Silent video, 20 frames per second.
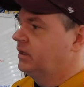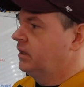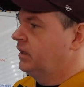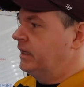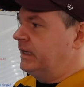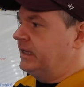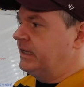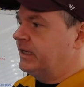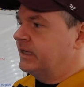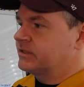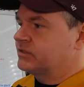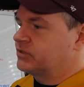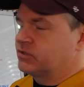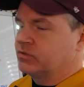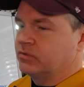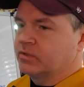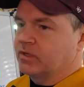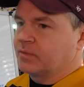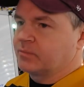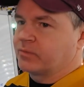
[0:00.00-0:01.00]
He gets
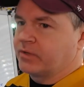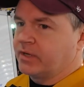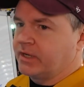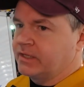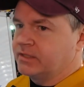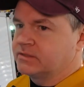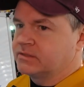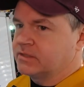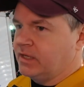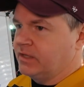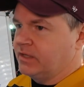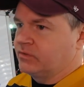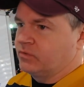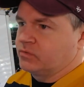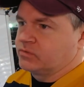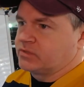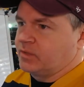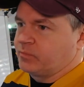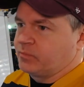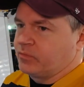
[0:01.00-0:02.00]
suit upgrades, and
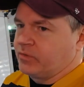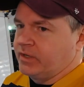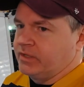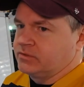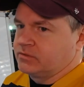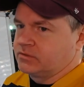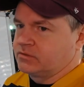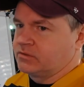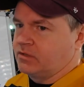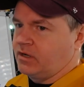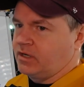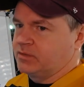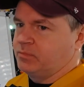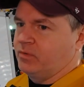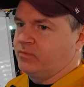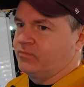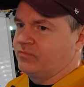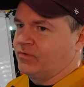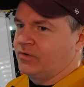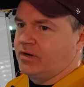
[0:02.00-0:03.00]
those upgrades are talked
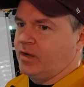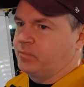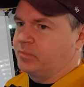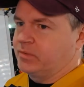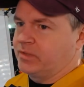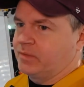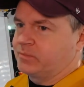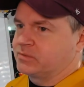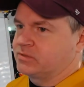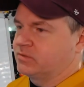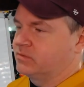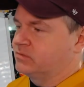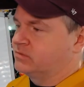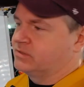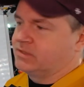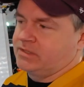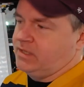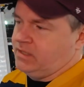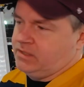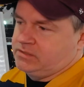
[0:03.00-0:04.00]
about for a couple episodes,
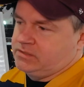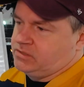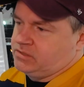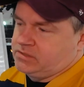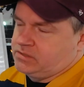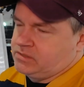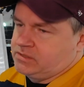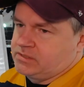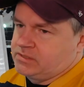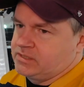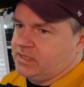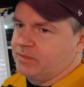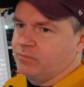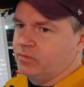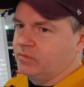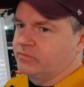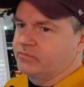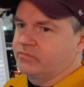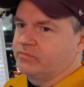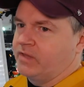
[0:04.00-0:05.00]
and then it's just the same
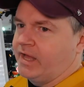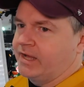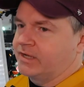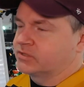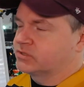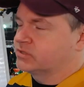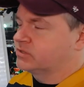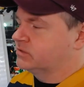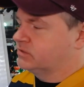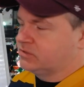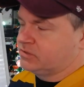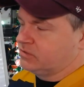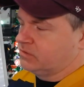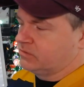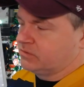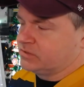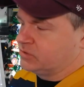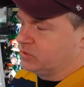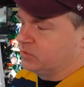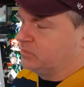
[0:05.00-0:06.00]
old Flash. Sure,
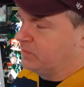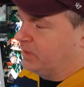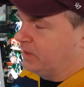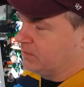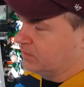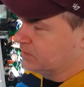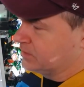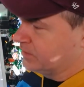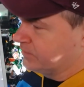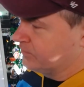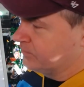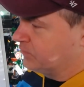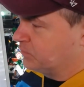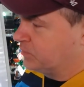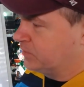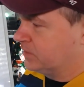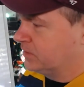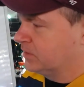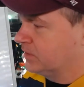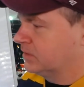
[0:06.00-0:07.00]
the suit may look different,
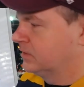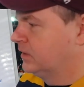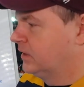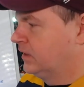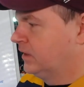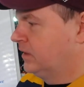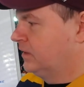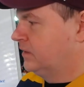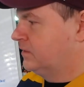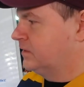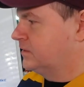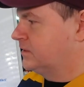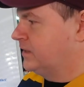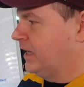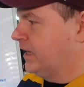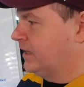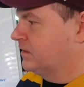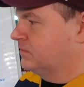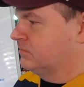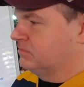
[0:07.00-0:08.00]
but the
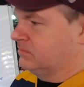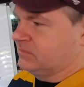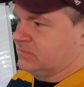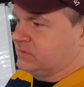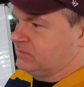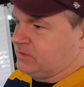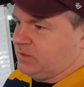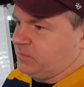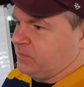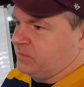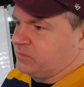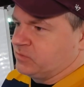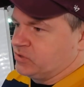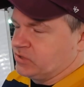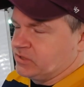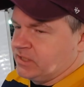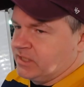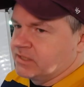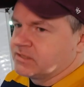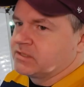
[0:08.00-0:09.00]
tech sometimes
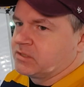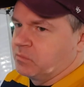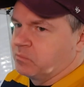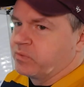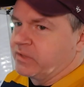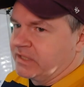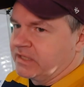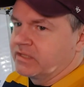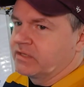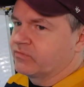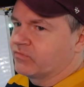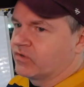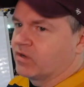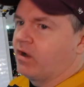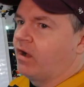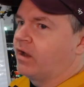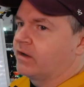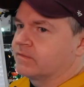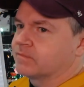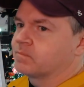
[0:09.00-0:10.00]
just gets completely
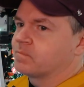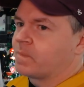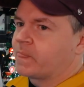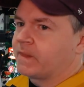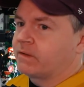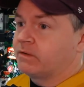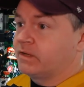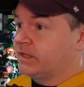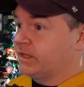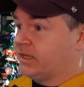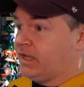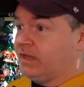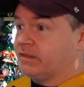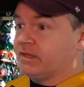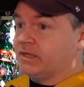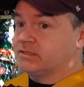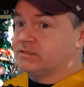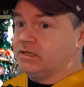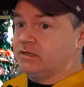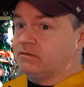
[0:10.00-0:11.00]
forgotten. You're like, hey,
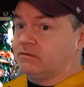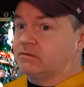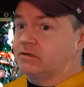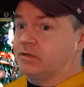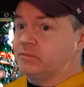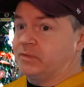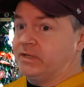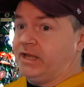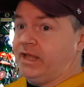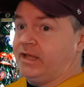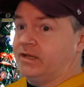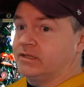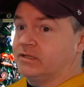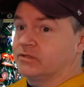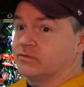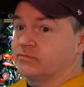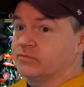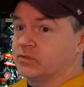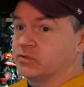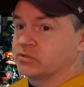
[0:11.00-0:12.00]
that tech will come in handy in
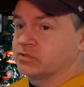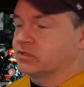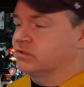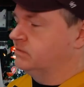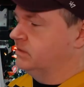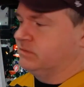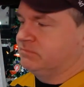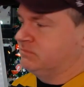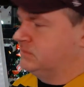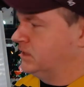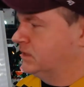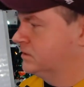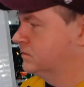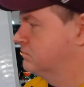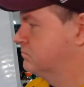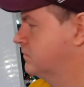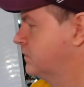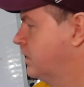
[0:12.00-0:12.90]
the future, and it doesn't.